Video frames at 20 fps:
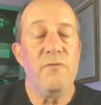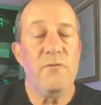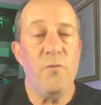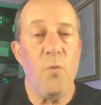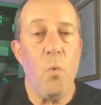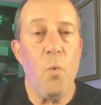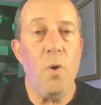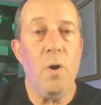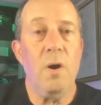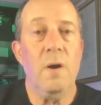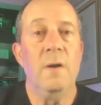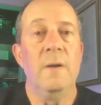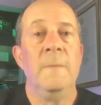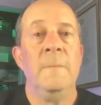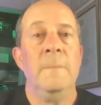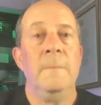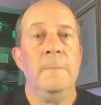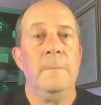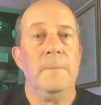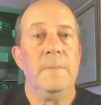for
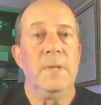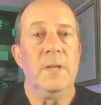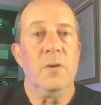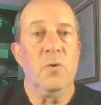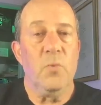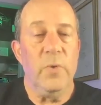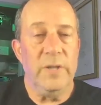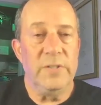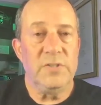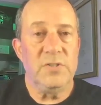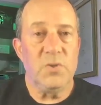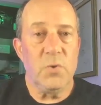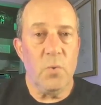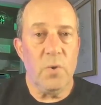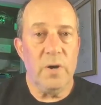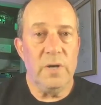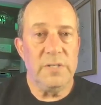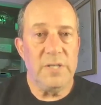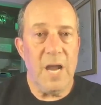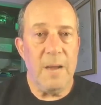grid
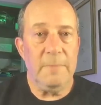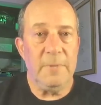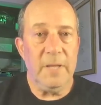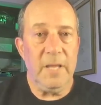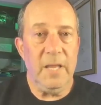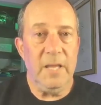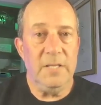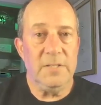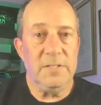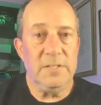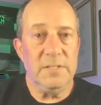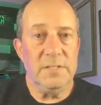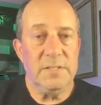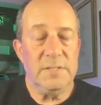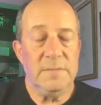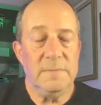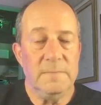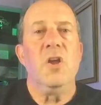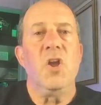storage applications.